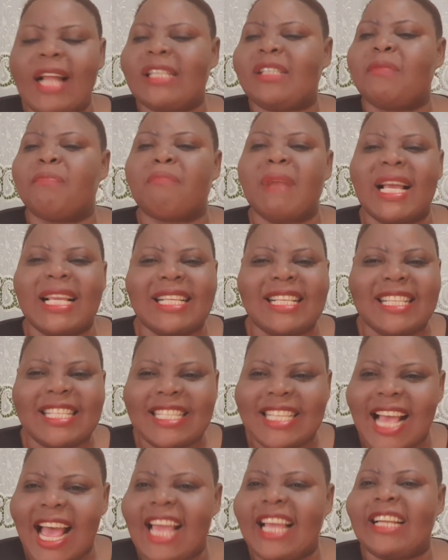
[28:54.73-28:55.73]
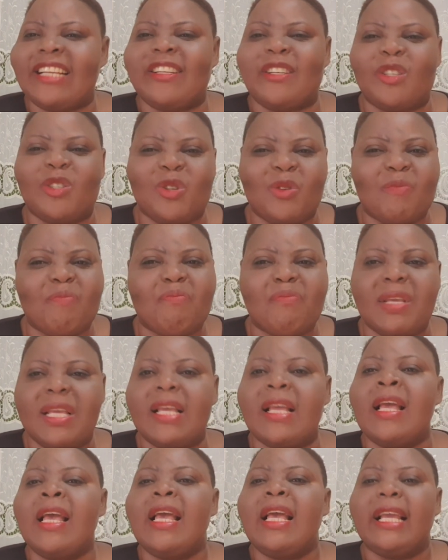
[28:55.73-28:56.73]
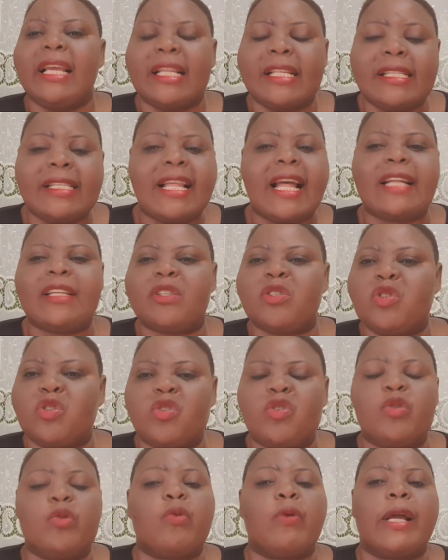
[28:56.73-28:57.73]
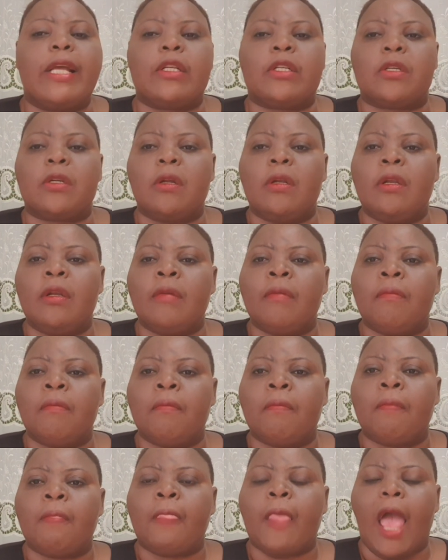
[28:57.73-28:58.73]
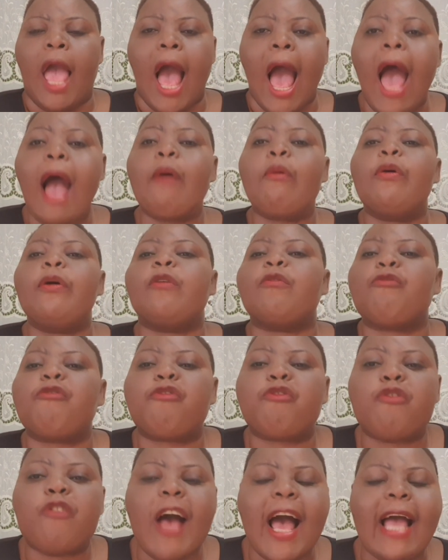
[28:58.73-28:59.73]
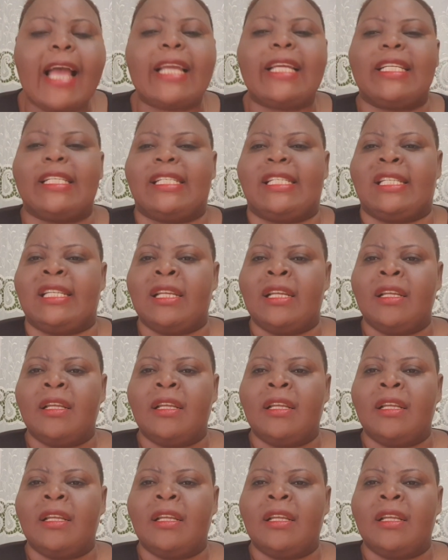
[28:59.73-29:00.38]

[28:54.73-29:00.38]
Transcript: my child to be in that situation. I will fight